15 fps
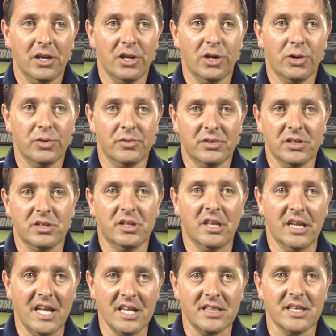you know,
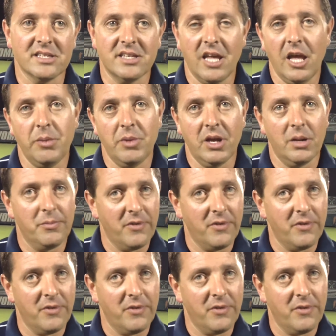to get this game in,